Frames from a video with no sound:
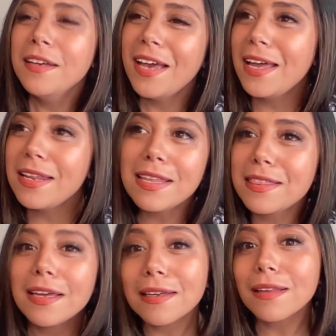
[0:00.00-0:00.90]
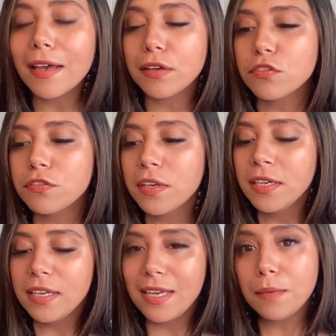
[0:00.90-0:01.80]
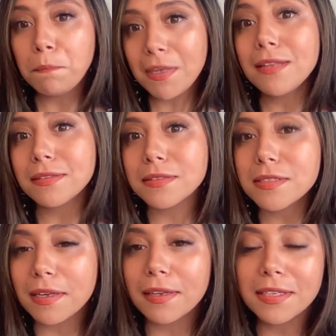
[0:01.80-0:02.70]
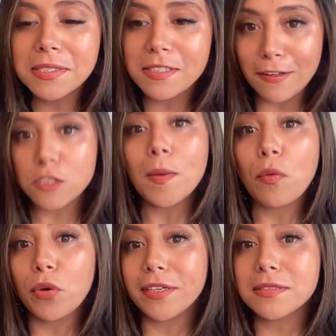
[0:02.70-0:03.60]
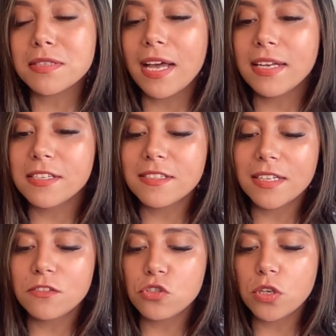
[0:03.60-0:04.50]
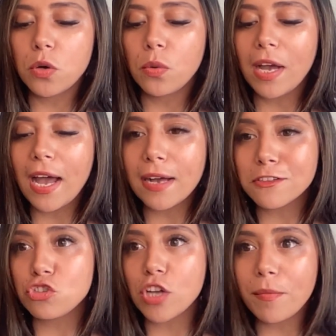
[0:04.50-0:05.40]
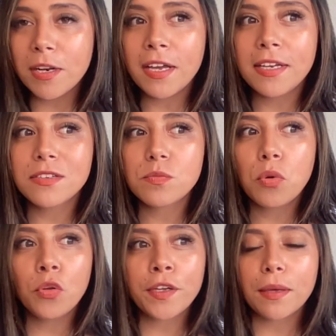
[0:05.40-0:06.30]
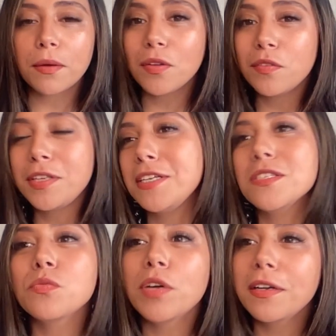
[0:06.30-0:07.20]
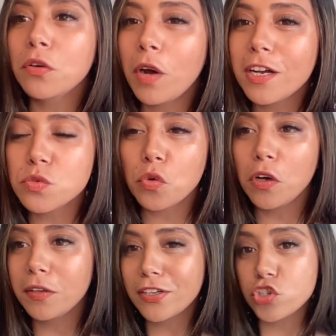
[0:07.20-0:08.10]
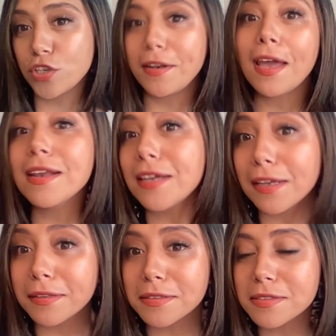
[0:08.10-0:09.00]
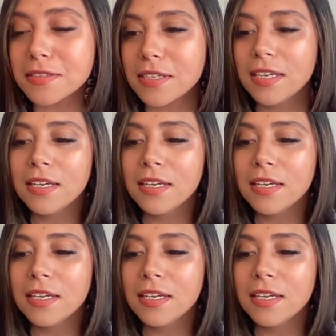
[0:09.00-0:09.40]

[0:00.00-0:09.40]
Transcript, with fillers: anything in life, it means it. It stands by what it says. And so as Gemini is pulling out all of these, what Aquarius will call like shenanigans,